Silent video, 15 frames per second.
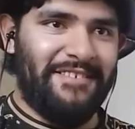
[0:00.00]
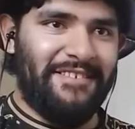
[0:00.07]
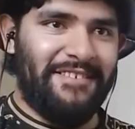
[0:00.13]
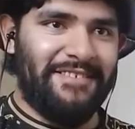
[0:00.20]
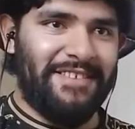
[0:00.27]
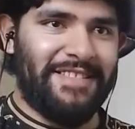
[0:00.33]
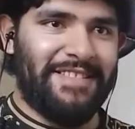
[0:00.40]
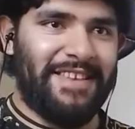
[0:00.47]

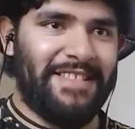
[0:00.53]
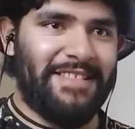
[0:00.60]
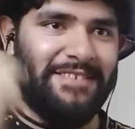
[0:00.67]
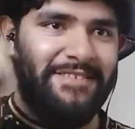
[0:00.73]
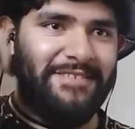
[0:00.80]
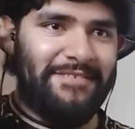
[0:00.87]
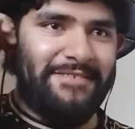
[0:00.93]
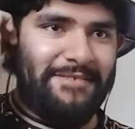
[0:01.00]

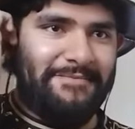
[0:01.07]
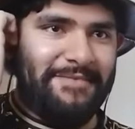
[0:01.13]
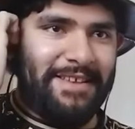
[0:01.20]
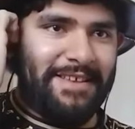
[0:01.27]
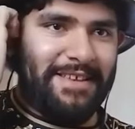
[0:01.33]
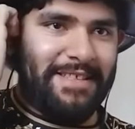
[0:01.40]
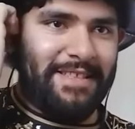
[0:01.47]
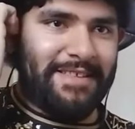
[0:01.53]
Nintendo
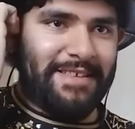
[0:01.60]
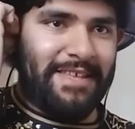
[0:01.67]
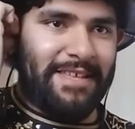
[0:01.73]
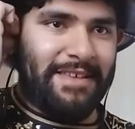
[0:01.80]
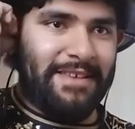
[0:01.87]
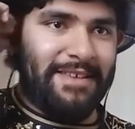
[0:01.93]
Illumination, let's get it.